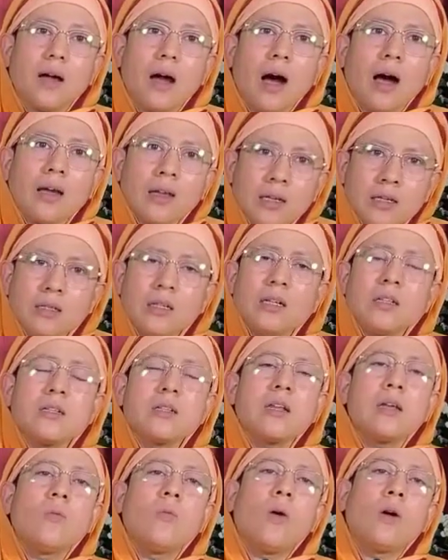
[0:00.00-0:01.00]
I
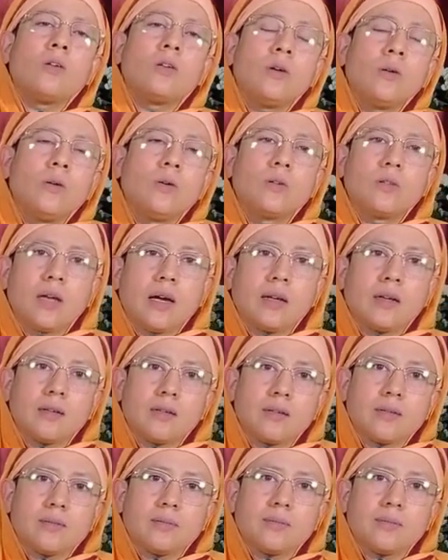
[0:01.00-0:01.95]
intensely want to know that.